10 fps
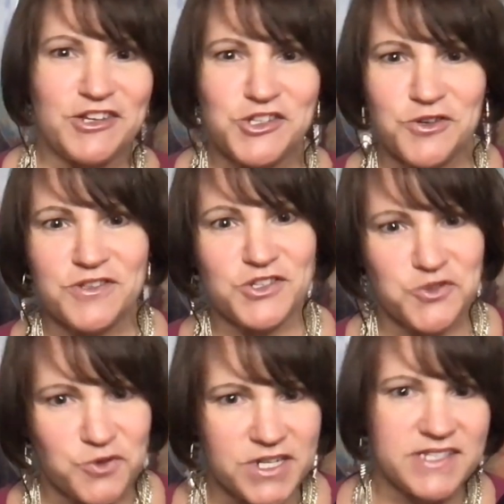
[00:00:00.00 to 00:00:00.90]
sure the
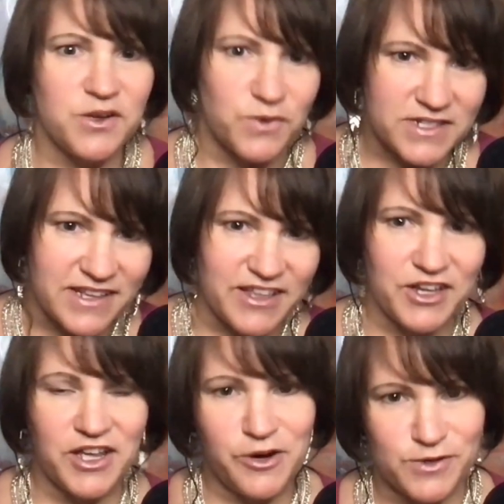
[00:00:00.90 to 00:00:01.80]
stories that we're
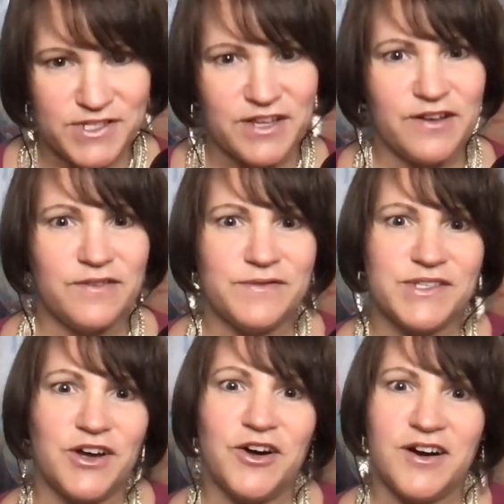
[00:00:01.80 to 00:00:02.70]
telling
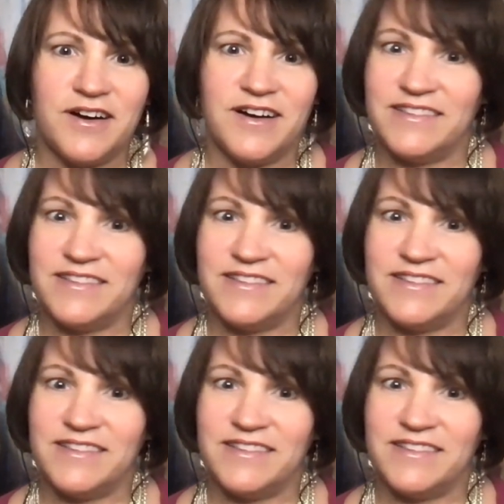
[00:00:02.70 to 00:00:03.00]
ourselves are